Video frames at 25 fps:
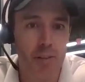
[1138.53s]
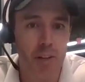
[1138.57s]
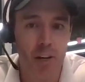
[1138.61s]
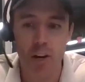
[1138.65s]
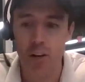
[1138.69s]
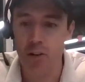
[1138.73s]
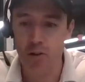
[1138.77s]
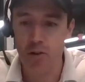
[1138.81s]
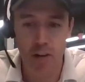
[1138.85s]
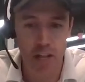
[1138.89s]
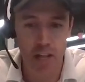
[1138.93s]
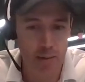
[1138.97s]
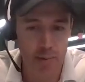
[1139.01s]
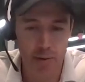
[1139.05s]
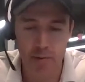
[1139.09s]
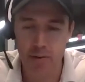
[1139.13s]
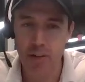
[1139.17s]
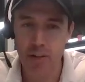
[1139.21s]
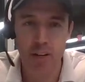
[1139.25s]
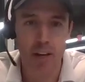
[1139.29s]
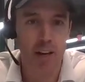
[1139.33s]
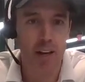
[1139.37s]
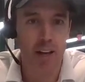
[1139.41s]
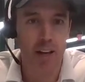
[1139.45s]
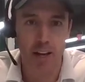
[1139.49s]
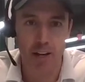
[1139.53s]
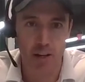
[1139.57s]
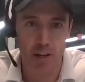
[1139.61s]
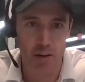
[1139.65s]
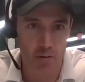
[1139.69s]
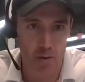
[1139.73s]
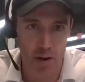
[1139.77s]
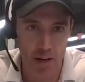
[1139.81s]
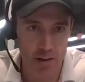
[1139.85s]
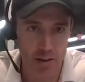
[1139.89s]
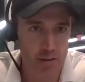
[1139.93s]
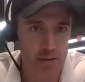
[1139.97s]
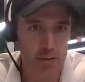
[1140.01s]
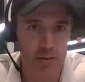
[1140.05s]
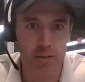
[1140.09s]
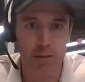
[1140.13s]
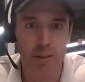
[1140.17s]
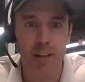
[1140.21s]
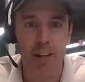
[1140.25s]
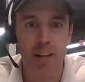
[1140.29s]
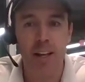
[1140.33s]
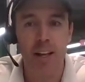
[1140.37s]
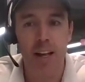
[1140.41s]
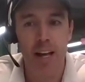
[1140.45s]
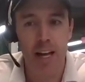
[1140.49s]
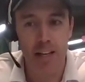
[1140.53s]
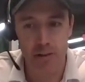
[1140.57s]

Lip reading: You get up every day and you hustle